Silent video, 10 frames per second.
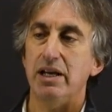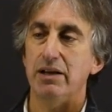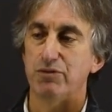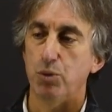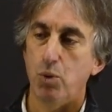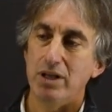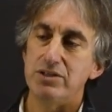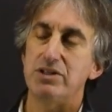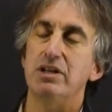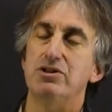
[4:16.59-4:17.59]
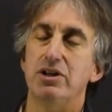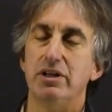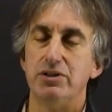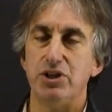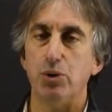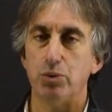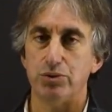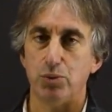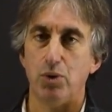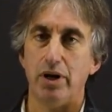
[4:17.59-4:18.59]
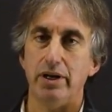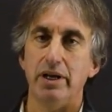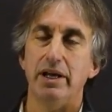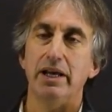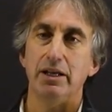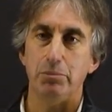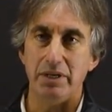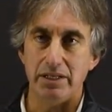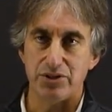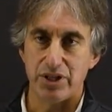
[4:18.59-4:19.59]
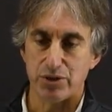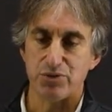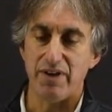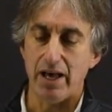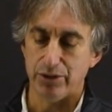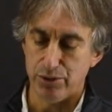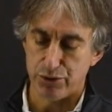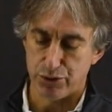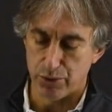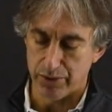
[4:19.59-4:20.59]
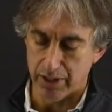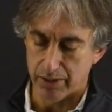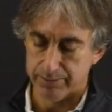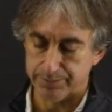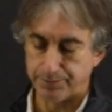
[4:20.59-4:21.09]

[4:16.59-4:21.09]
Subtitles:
If the 1's digit is equal to 1, it means there's value stored there.